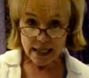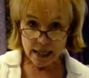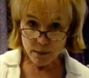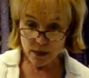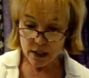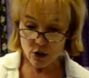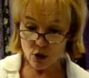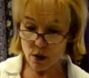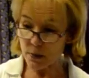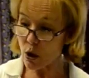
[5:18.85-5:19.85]
keep these
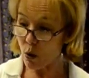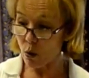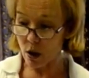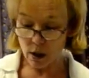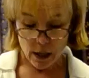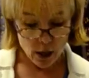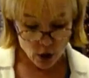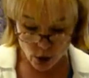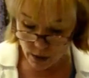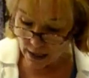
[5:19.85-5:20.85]
strips whole
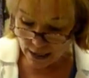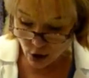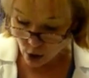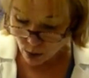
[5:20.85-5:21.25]
so that I don't